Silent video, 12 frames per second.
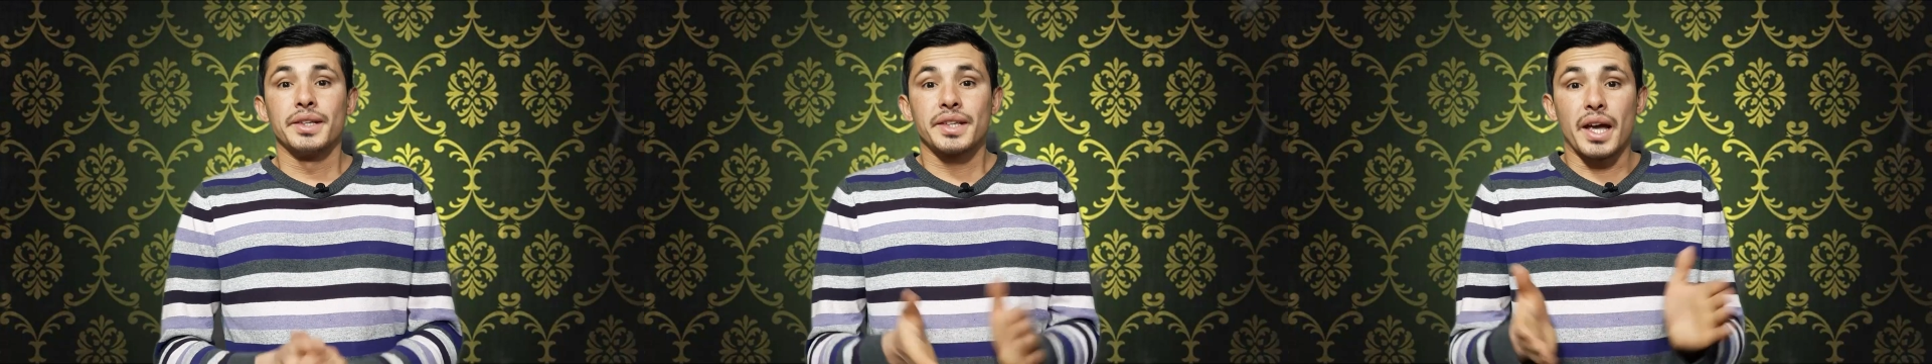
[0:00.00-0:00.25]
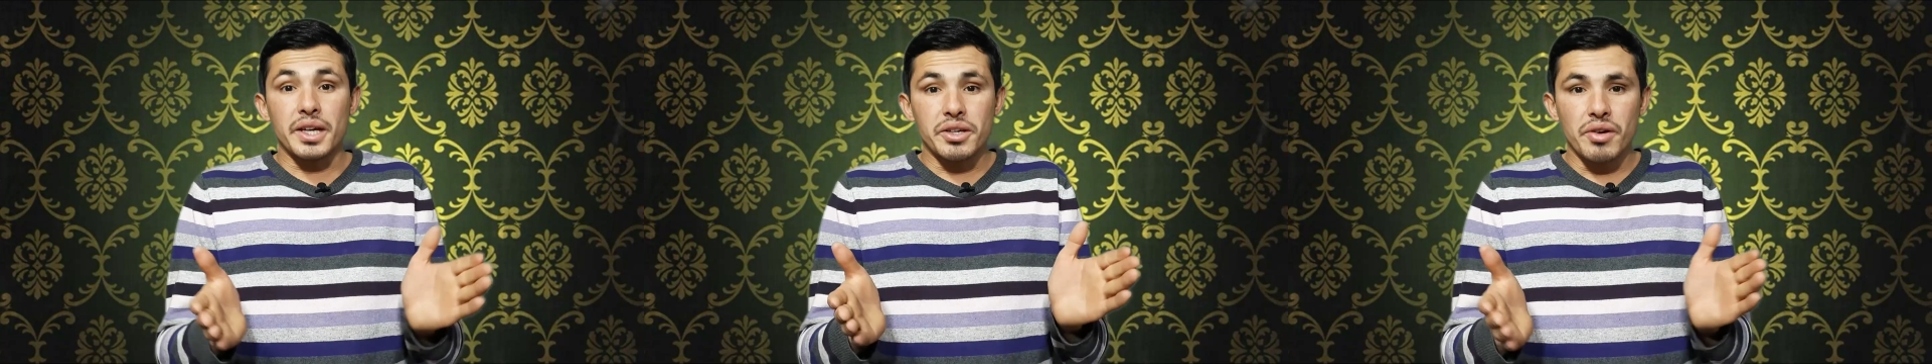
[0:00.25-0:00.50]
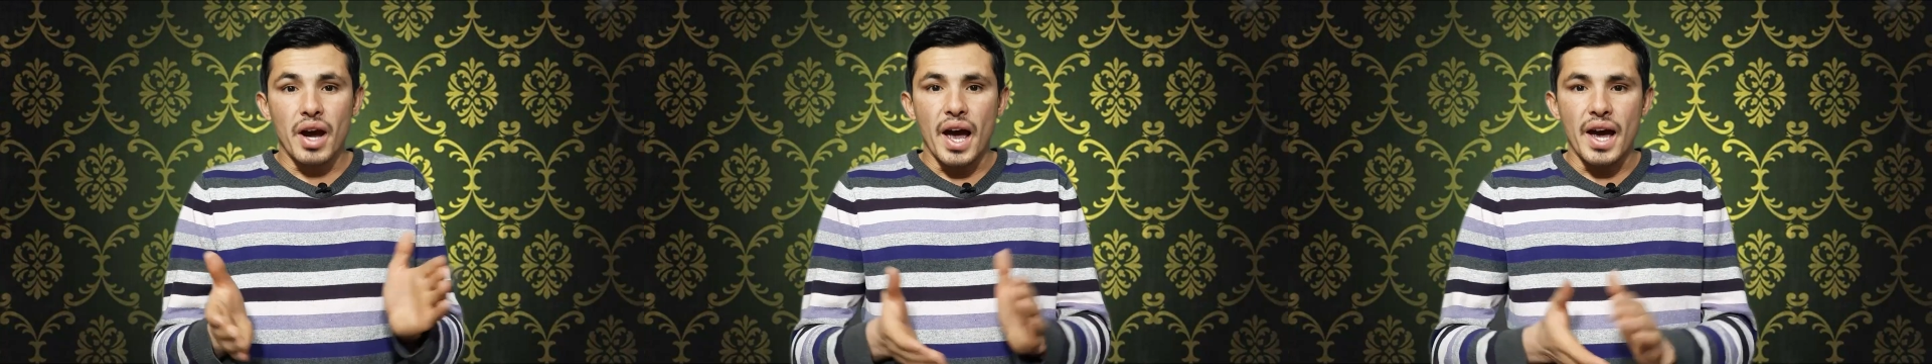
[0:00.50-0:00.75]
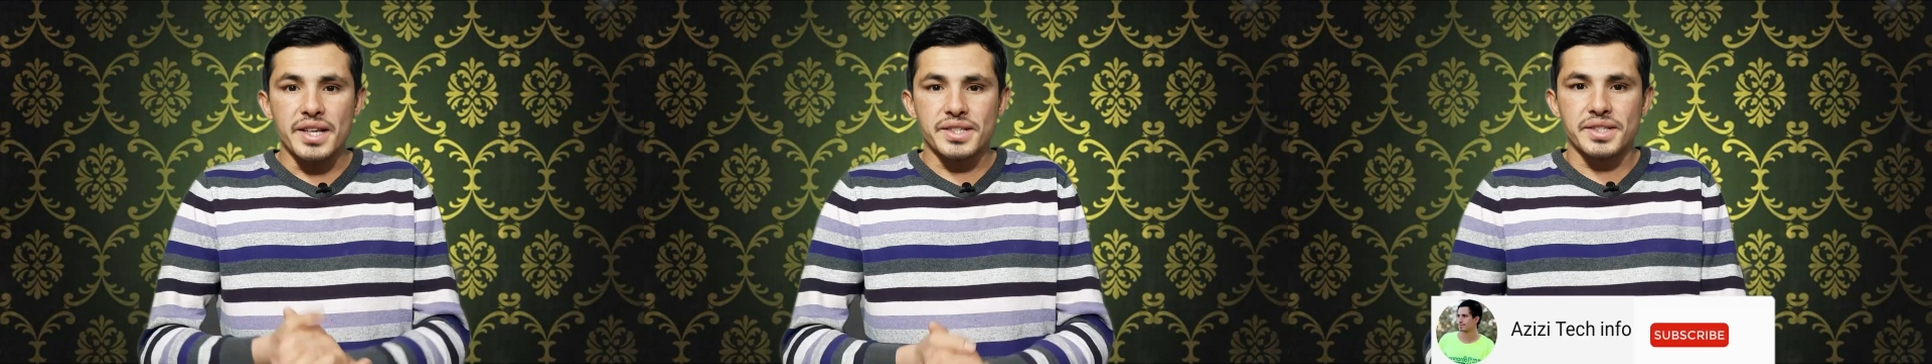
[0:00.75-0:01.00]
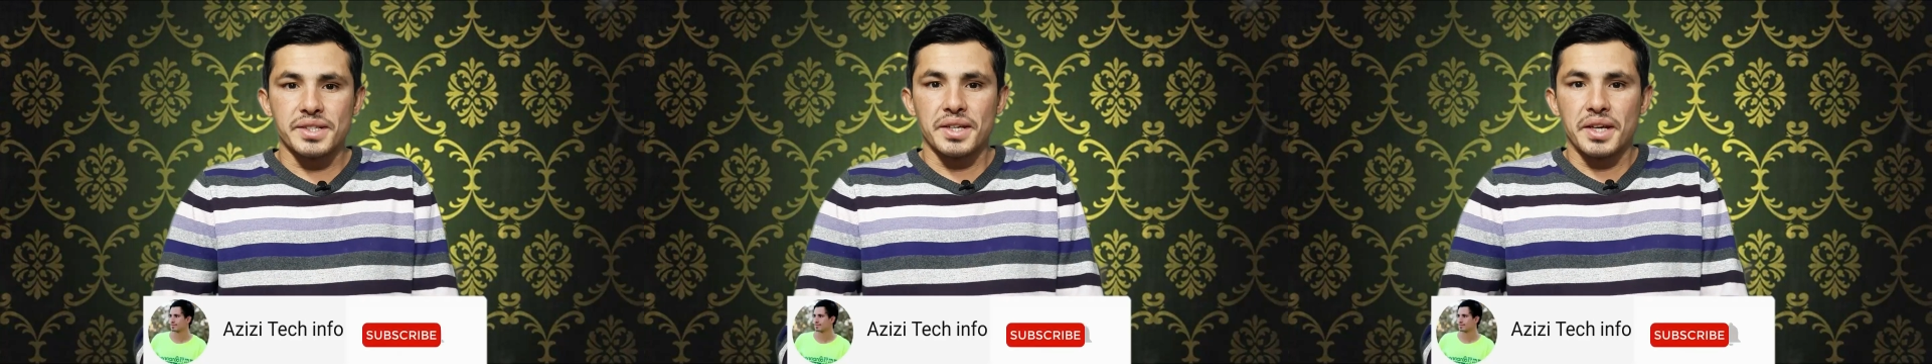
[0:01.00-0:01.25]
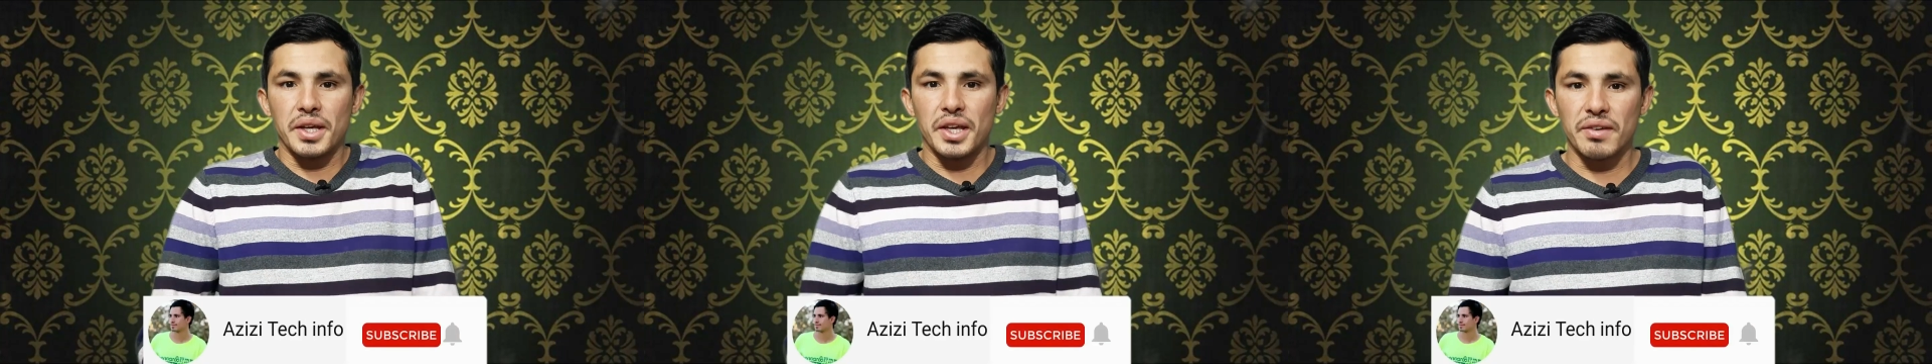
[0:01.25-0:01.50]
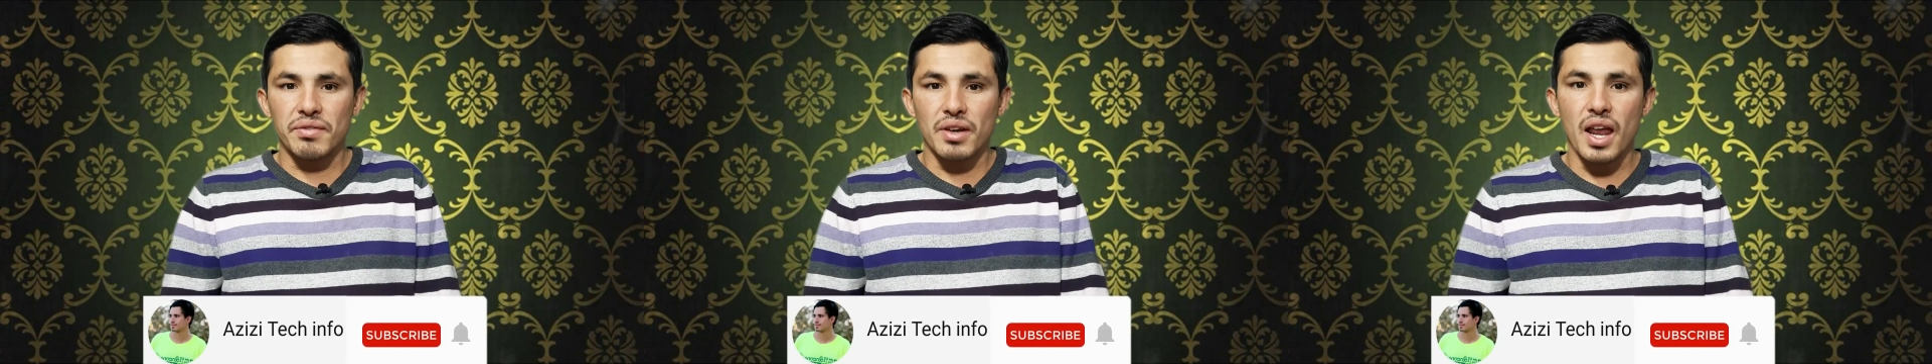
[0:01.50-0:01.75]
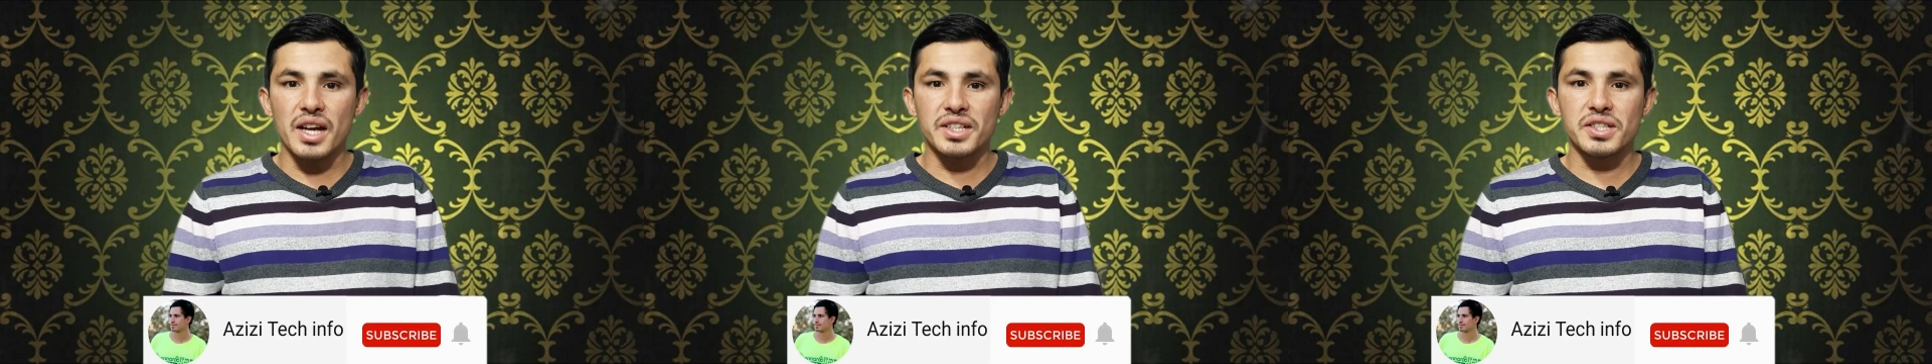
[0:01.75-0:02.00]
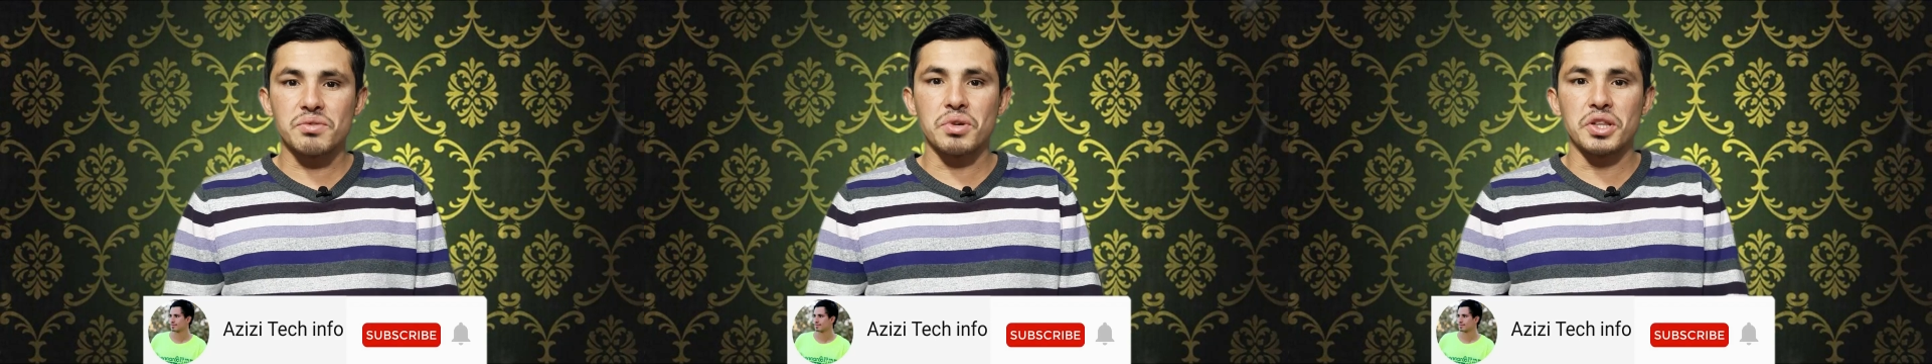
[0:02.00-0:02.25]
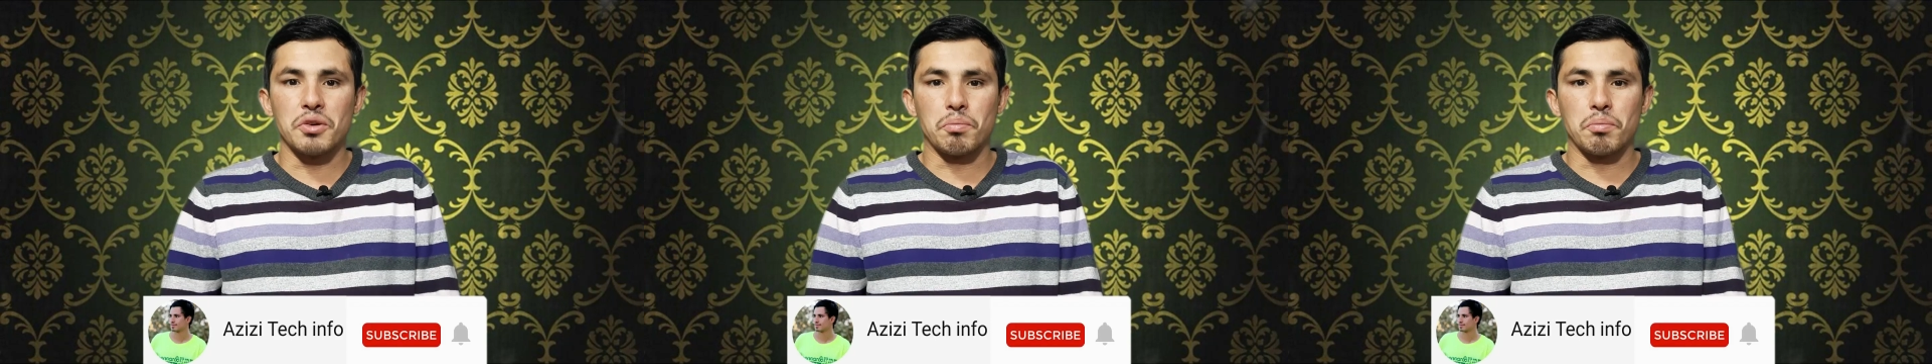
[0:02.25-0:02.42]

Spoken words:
Thank you guys. If you like this video,